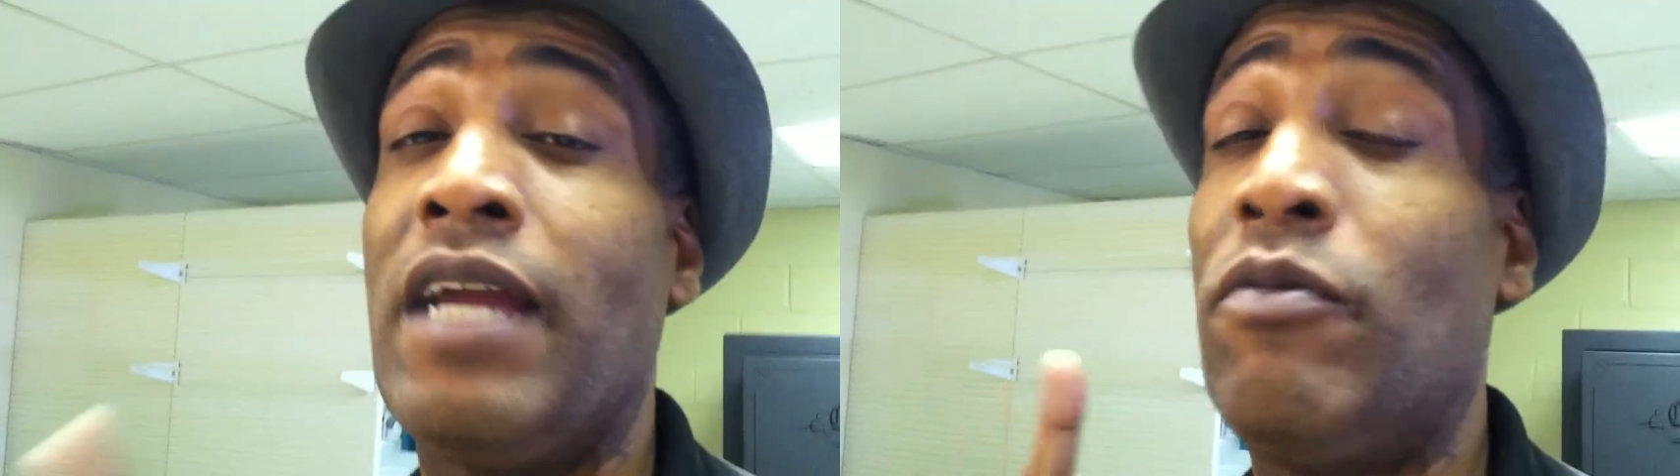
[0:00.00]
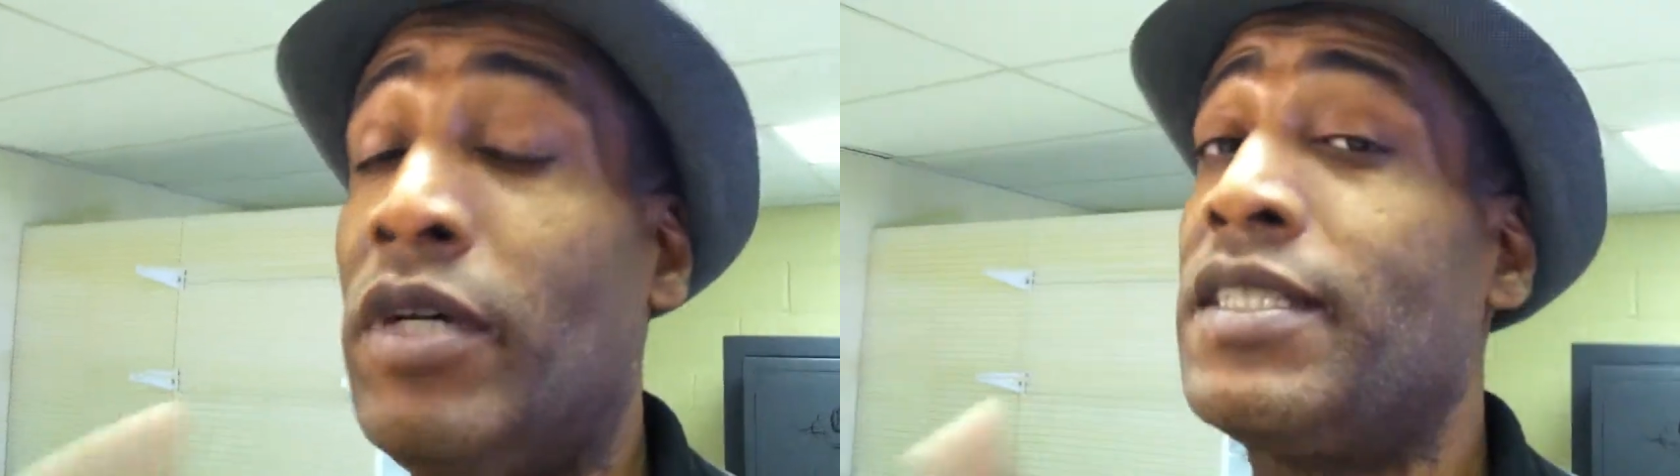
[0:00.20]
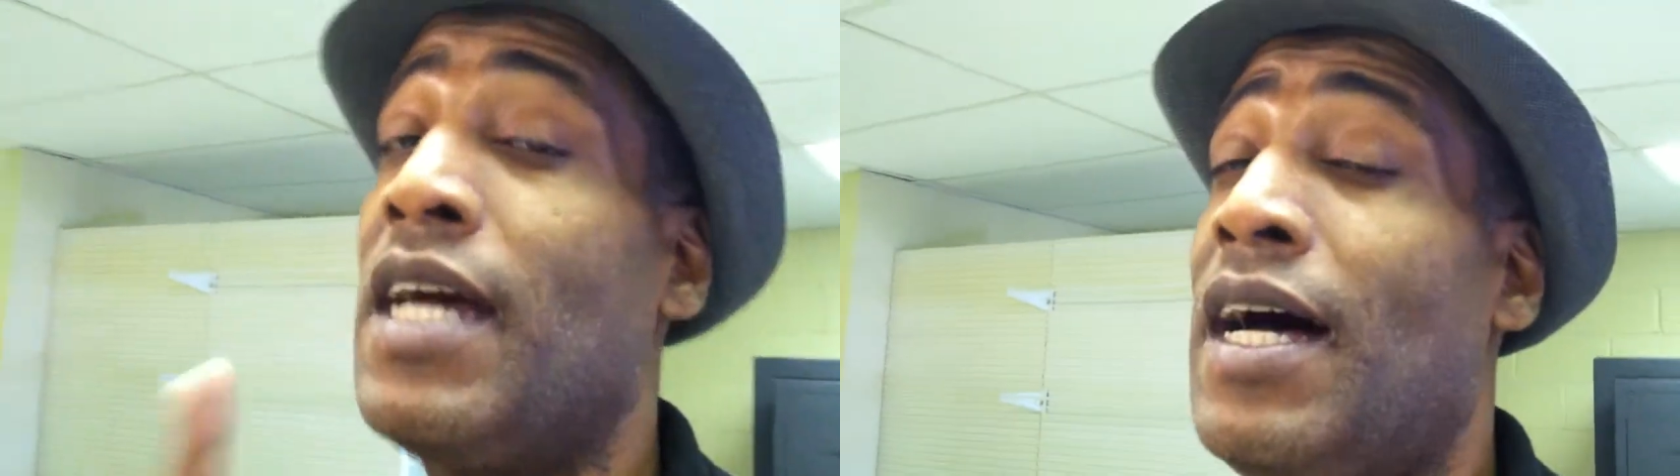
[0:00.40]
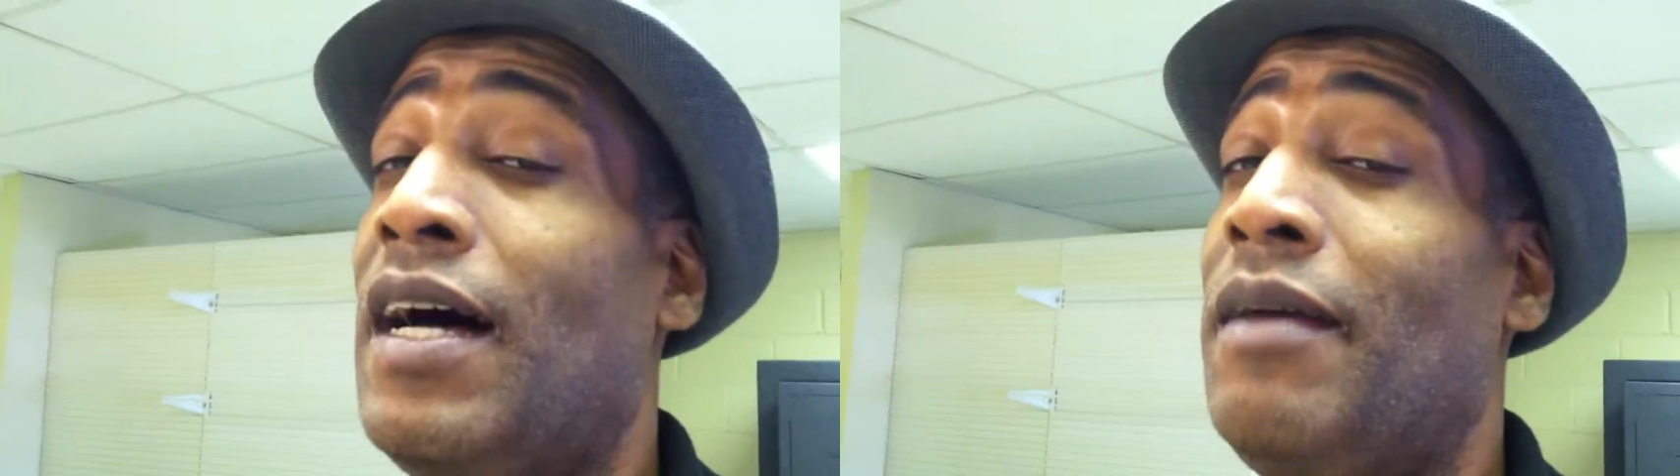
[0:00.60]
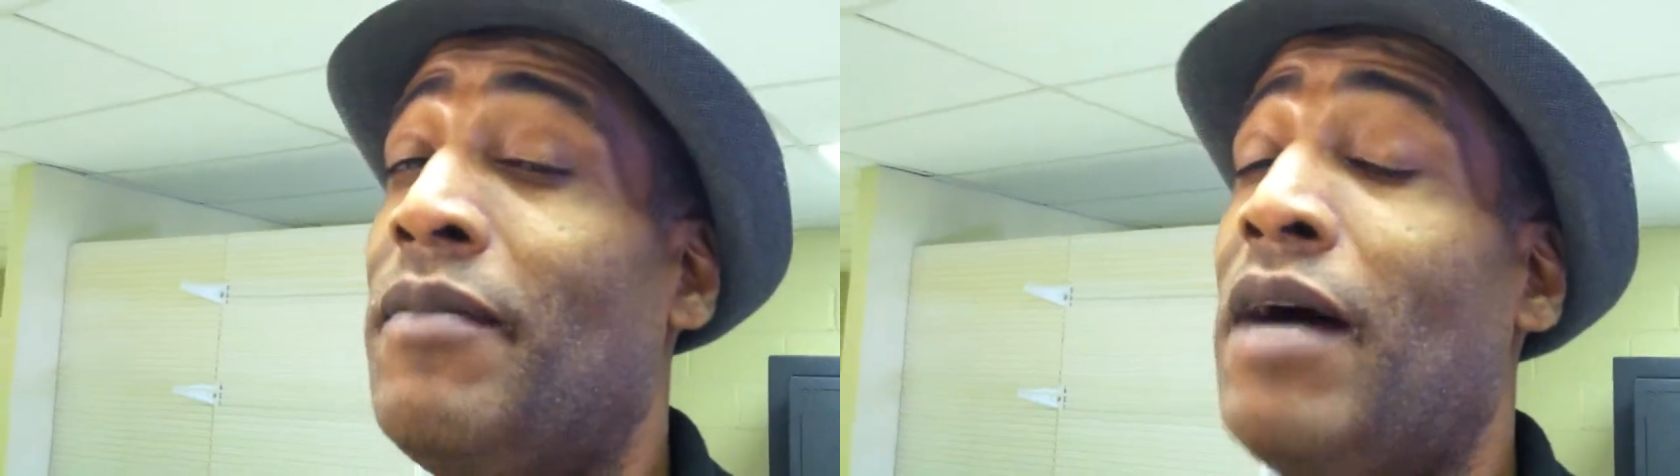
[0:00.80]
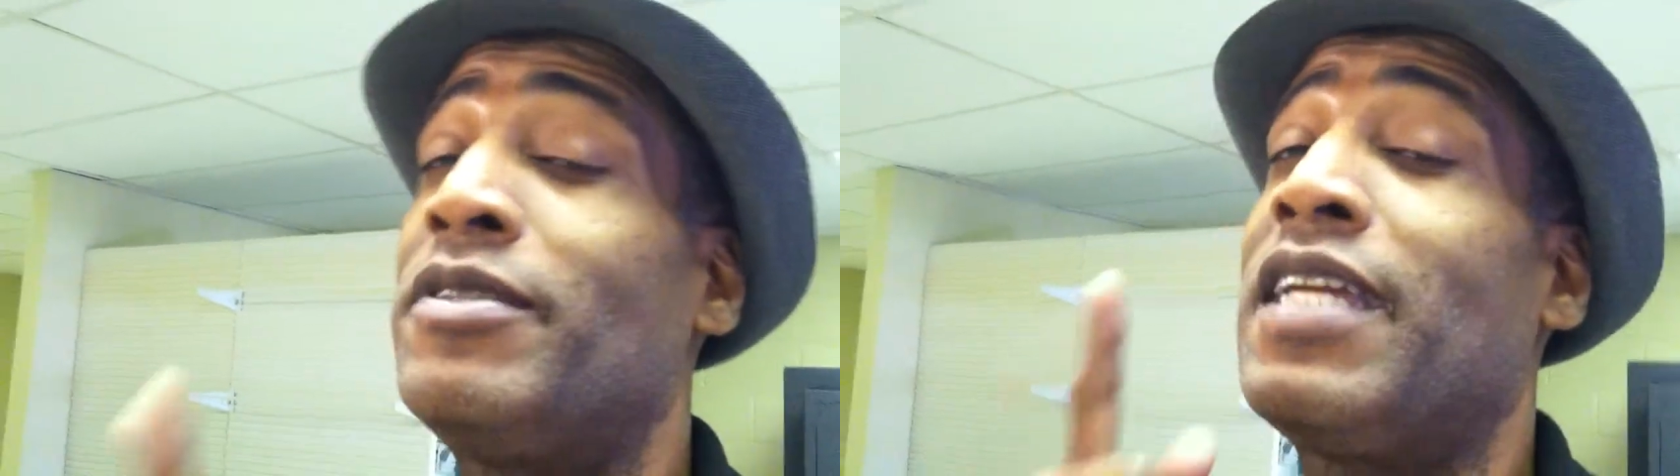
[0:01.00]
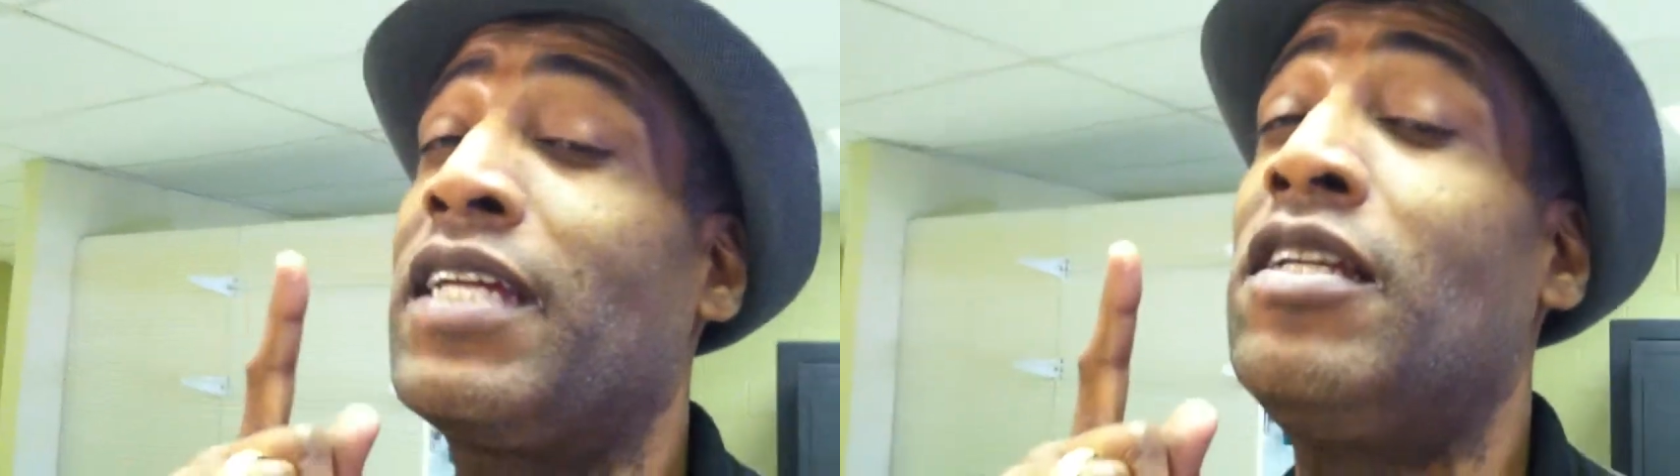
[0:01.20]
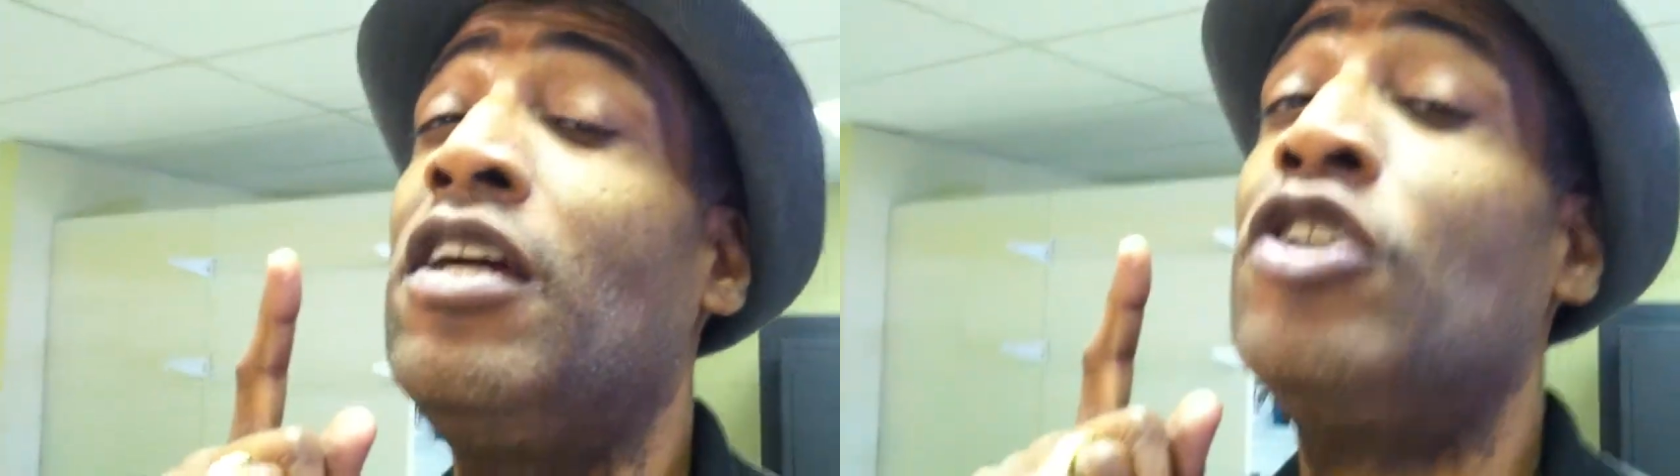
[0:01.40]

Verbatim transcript: At one time, I was taking